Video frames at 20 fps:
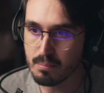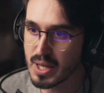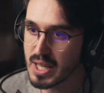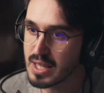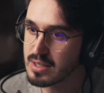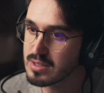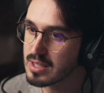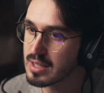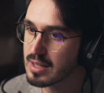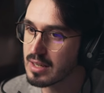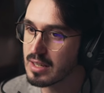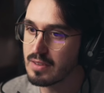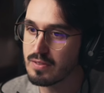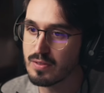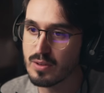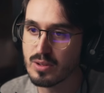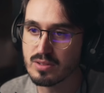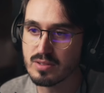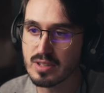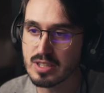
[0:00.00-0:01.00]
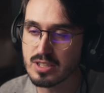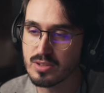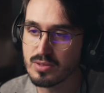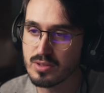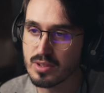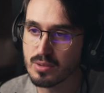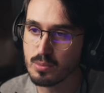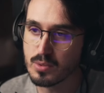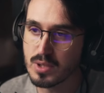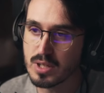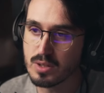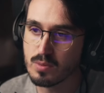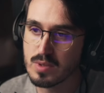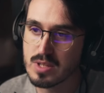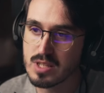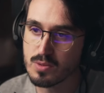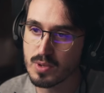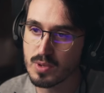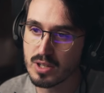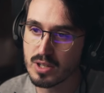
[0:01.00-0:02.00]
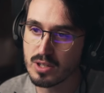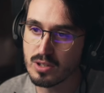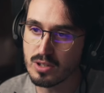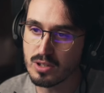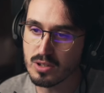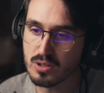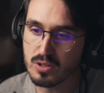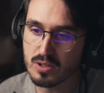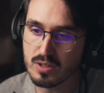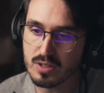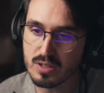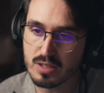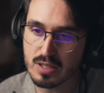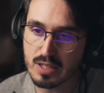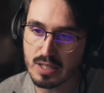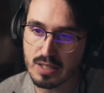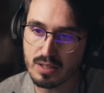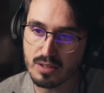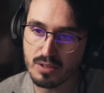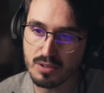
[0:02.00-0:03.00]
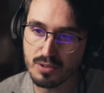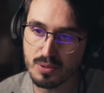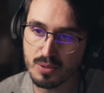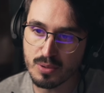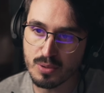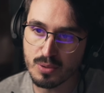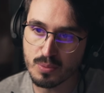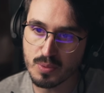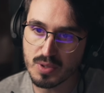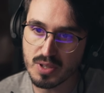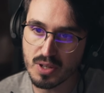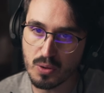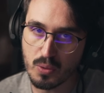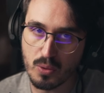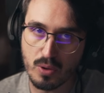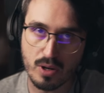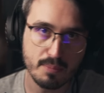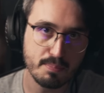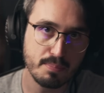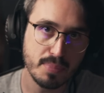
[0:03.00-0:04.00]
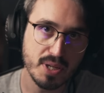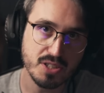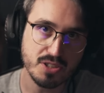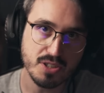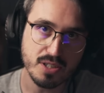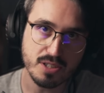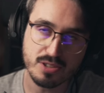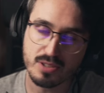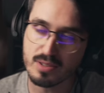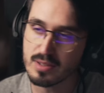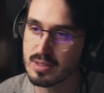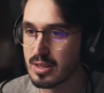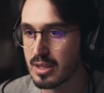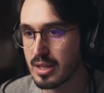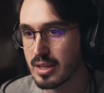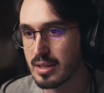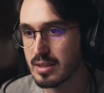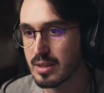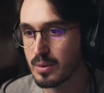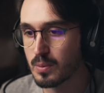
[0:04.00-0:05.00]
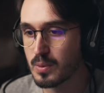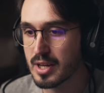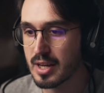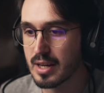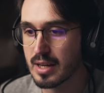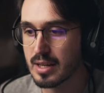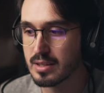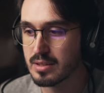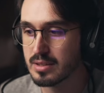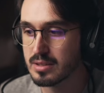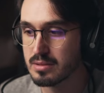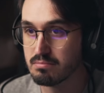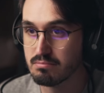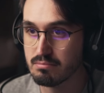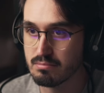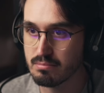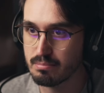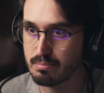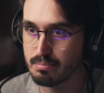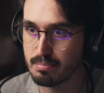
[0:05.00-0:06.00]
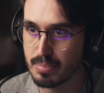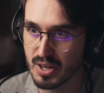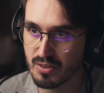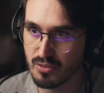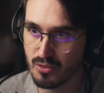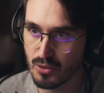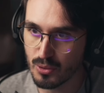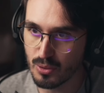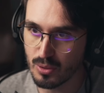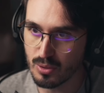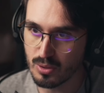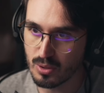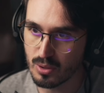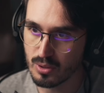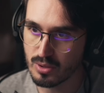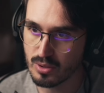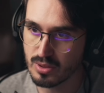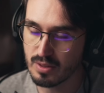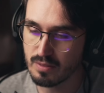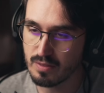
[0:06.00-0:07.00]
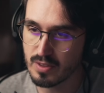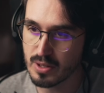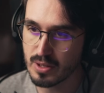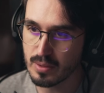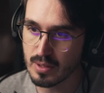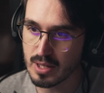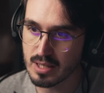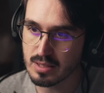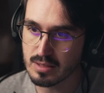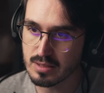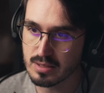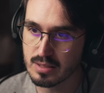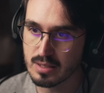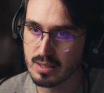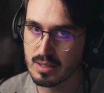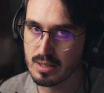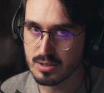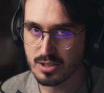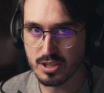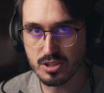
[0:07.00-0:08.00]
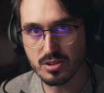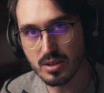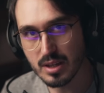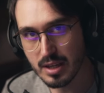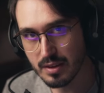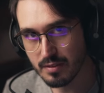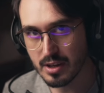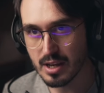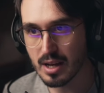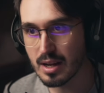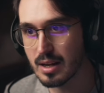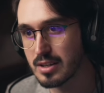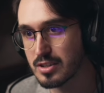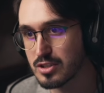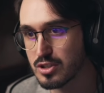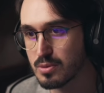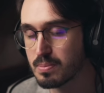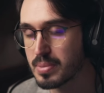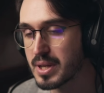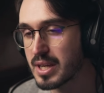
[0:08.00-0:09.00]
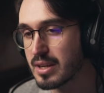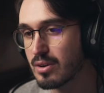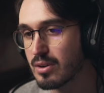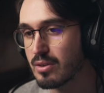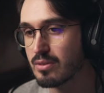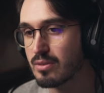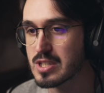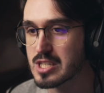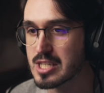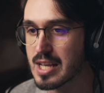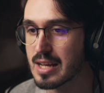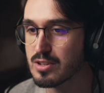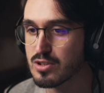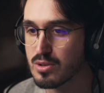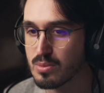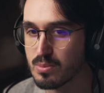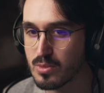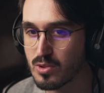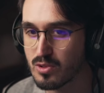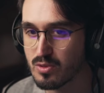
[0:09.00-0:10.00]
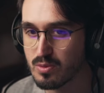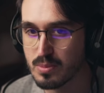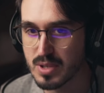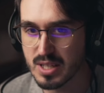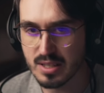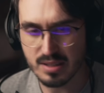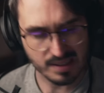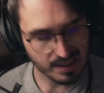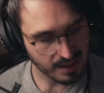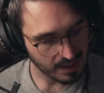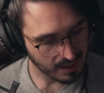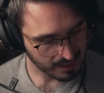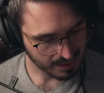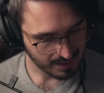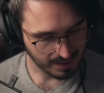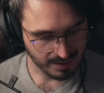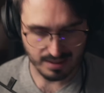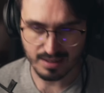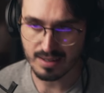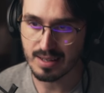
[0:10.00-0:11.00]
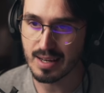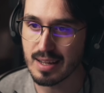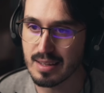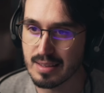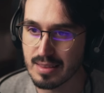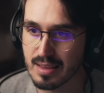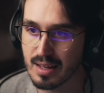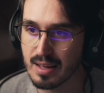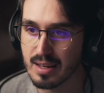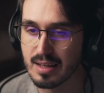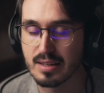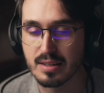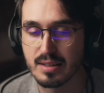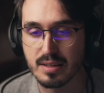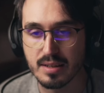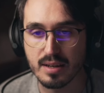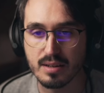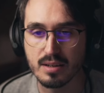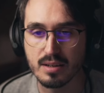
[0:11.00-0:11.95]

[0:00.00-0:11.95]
basically, for the rest of the woodwinds, we could continue with the whole arpeggiation thing that we had before on the violas, just to give it a little bit of subtle movement, and I kind of like that idea.